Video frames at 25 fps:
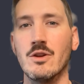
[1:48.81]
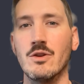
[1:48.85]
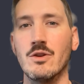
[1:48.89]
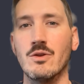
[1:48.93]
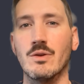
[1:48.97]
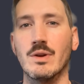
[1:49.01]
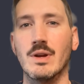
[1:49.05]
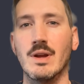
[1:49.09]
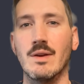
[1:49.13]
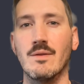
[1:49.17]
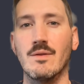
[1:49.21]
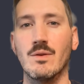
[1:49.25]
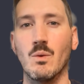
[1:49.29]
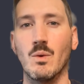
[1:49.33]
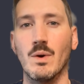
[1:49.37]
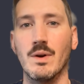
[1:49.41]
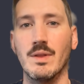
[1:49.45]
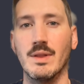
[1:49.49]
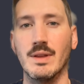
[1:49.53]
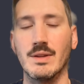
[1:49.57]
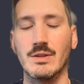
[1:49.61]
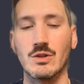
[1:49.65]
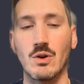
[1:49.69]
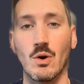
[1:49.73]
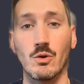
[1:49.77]
You're given one
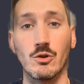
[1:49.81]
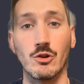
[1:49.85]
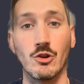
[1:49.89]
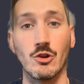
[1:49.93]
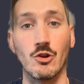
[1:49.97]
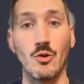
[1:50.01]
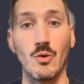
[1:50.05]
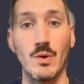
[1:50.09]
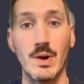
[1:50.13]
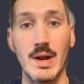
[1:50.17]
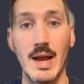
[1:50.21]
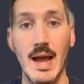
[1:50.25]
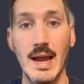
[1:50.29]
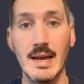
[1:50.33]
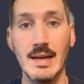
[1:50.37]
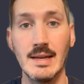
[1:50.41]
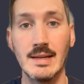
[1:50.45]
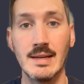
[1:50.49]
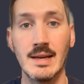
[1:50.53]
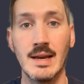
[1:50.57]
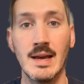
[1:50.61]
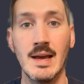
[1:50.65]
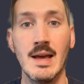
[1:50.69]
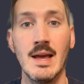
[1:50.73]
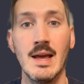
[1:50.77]
that's called create,
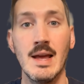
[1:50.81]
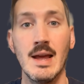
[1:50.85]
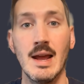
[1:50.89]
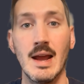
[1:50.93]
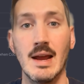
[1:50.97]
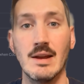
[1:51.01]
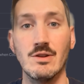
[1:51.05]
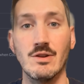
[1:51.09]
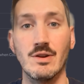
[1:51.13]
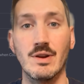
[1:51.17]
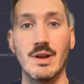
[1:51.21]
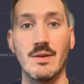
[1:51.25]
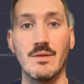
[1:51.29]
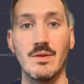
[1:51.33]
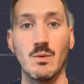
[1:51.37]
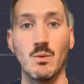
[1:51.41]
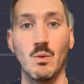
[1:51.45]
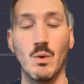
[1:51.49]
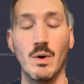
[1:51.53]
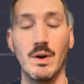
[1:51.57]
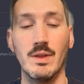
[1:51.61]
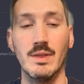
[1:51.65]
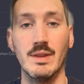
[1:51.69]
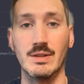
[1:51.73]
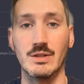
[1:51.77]
and you're given
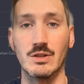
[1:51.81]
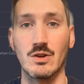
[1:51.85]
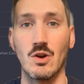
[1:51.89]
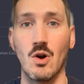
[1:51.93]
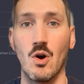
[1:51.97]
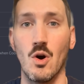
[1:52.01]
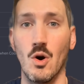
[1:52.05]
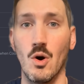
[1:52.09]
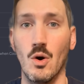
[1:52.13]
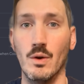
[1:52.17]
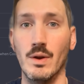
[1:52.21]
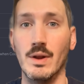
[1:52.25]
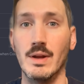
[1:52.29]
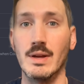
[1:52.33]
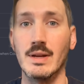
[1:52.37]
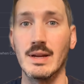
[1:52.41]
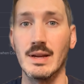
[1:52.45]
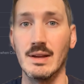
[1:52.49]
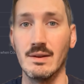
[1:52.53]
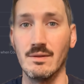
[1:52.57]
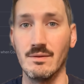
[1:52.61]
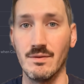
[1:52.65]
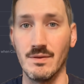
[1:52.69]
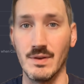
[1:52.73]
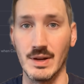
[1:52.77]
one that's called
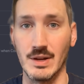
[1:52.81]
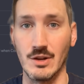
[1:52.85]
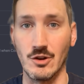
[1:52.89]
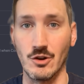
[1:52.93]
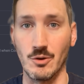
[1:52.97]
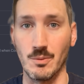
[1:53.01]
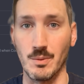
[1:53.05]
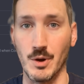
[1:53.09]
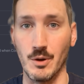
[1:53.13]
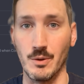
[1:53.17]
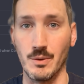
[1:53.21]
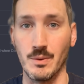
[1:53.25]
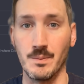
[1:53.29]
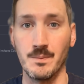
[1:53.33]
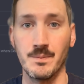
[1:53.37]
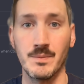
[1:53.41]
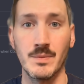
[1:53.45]
configure mode.